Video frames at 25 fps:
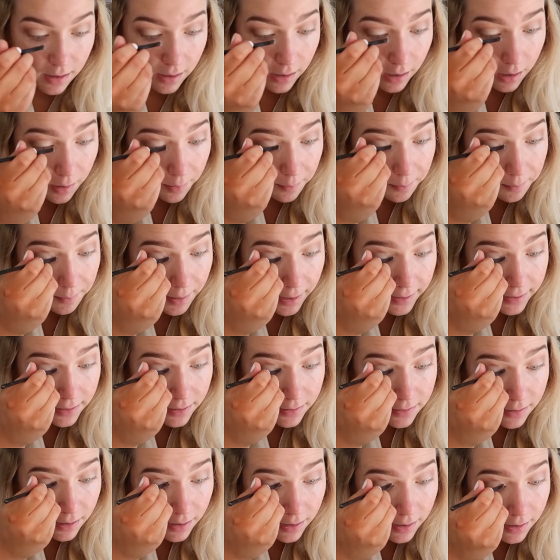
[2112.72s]
I
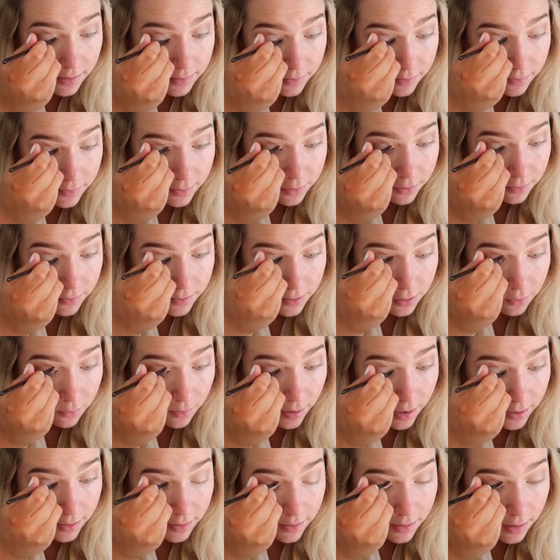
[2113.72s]
could literally
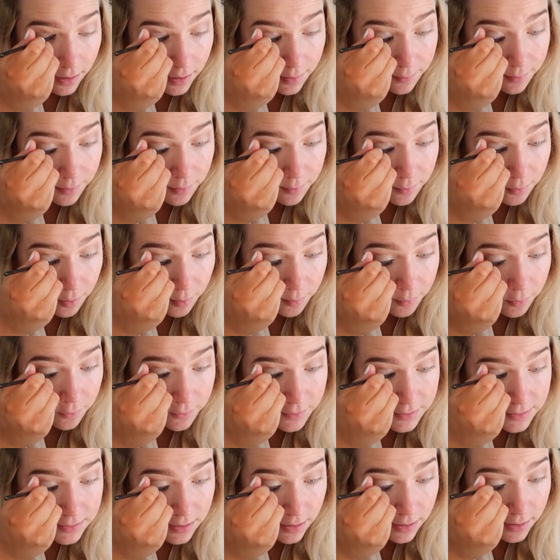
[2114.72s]
go on and on about more
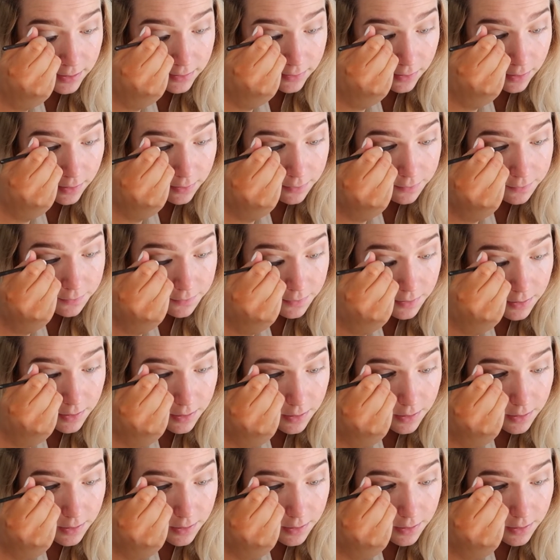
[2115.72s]
movies that I love,